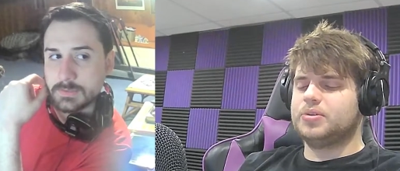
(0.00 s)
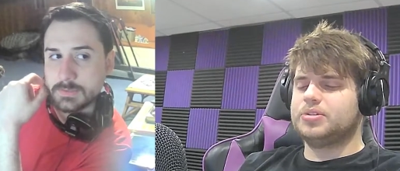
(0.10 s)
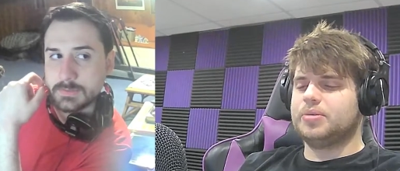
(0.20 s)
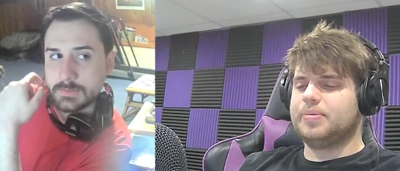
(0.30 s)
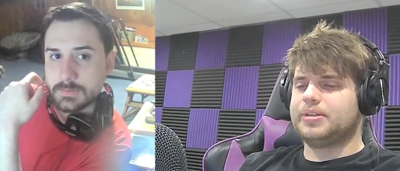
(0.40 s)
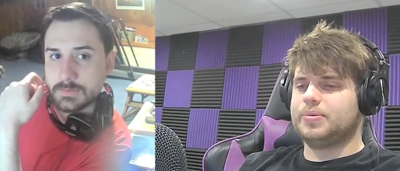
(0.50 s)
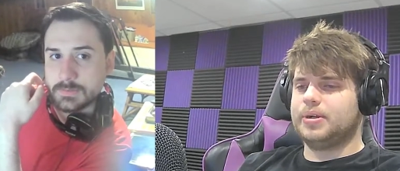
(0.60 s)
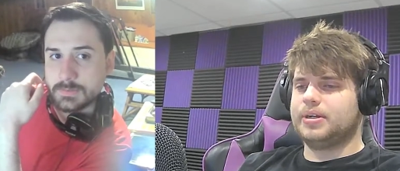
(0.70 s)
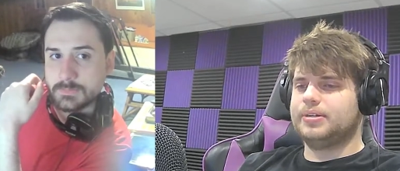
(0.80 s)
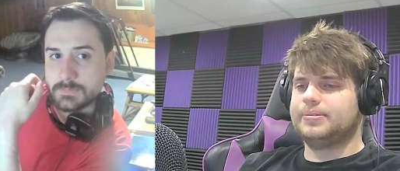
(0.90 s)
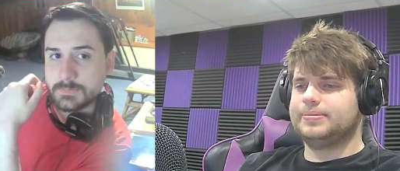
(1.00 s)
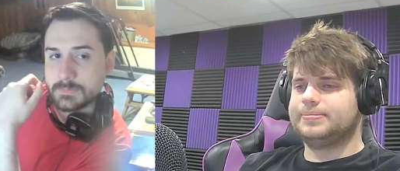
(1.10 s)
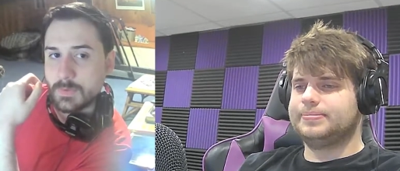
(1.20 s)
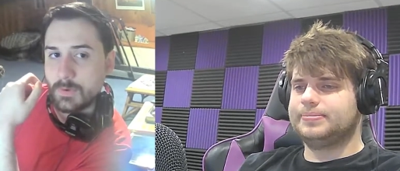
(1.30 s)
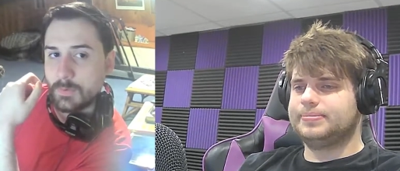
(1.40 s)
Speaker 1: to go back to work.
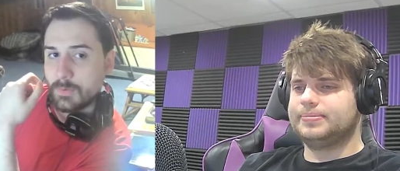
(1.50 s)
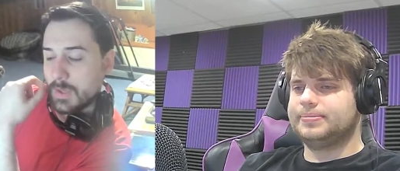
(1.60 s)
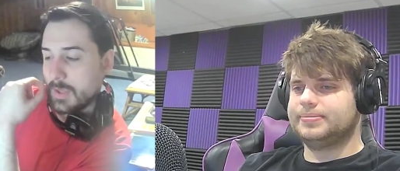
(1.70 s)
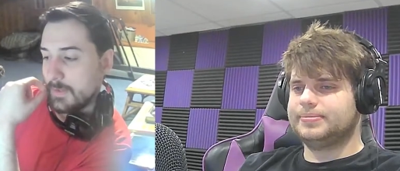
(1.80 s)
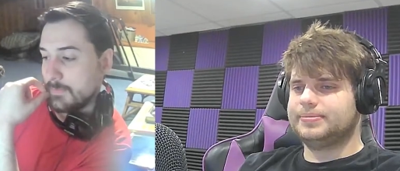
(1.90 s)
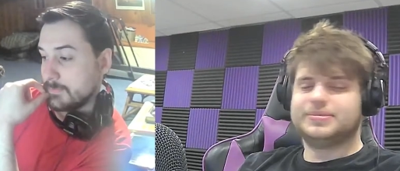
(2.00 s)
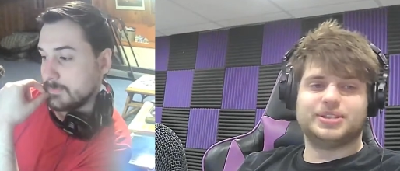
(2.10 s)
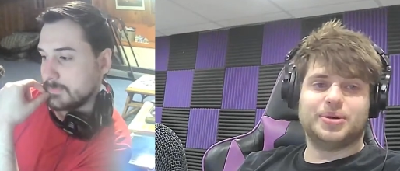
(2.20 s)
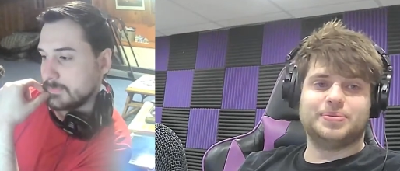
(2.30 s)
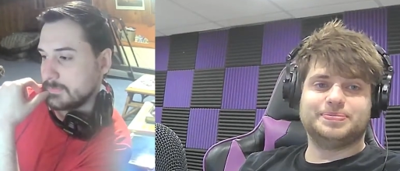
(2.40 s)
Okay. So